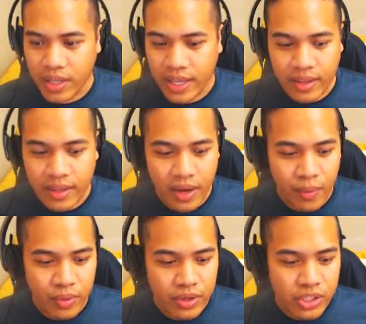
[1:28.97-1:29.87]
And I
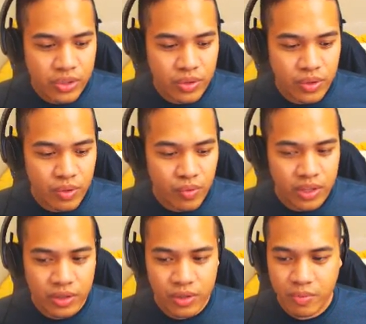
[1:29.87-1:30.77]
want to show you the
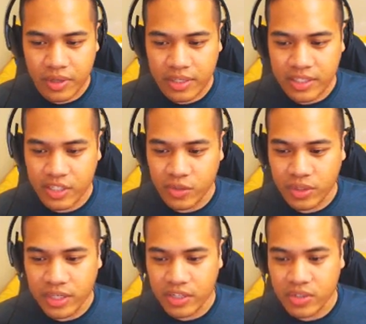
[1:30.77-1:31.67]
run loop because this is
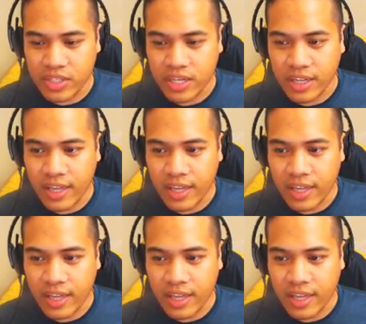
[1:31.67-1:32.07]
really interesting.